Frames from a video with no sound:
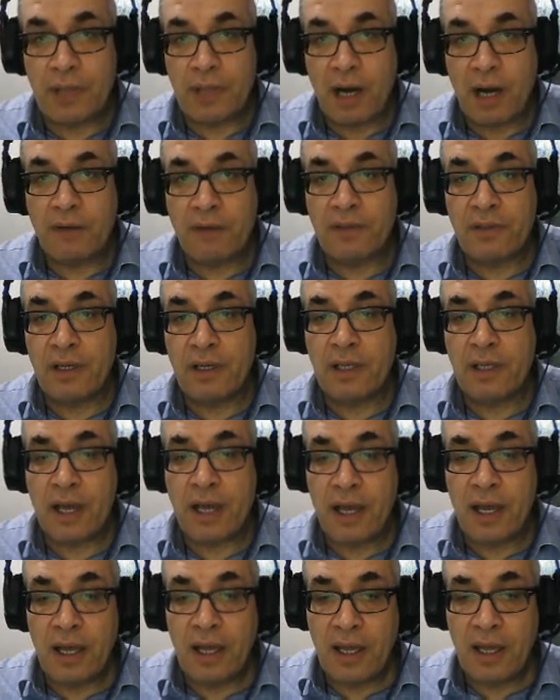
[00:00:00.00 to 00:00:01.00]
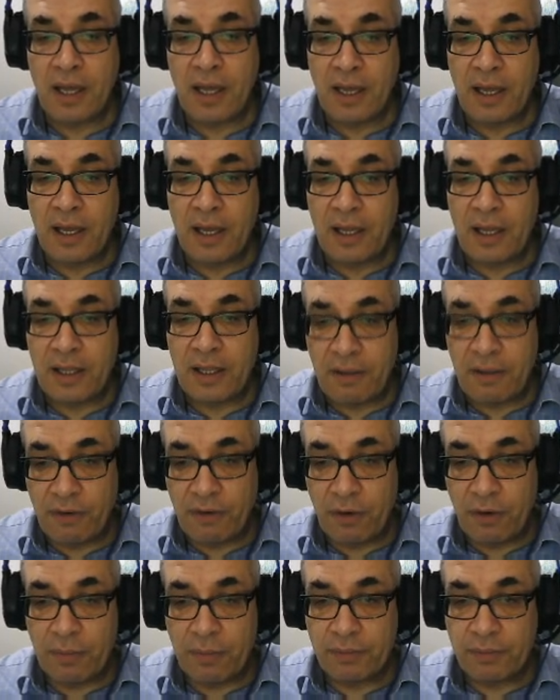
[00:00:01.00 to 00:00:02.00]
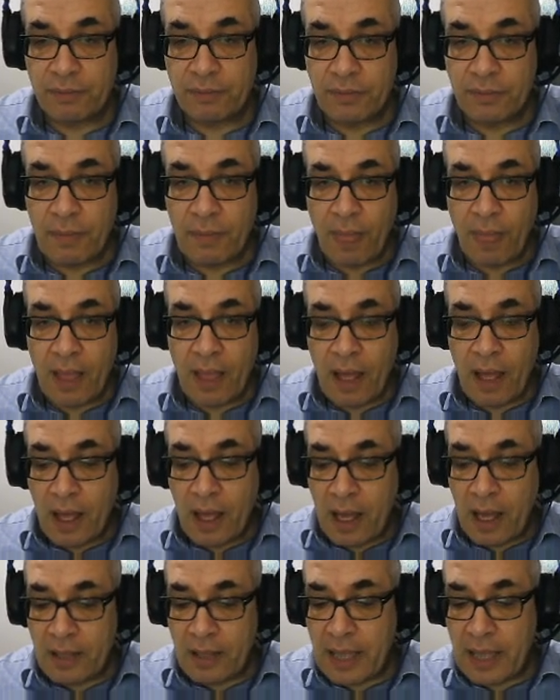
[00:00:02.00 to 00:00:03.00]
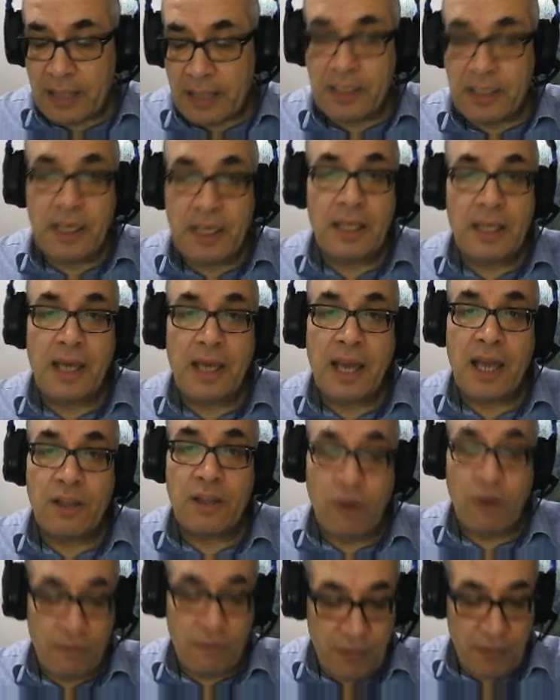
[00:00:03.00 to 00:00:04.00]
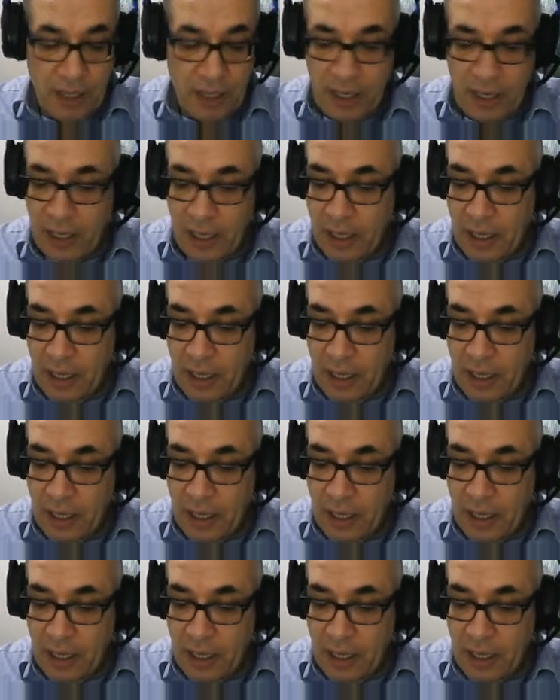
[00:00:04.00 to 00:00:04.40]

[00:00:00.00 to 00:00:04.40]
after the verb. And that's the end of the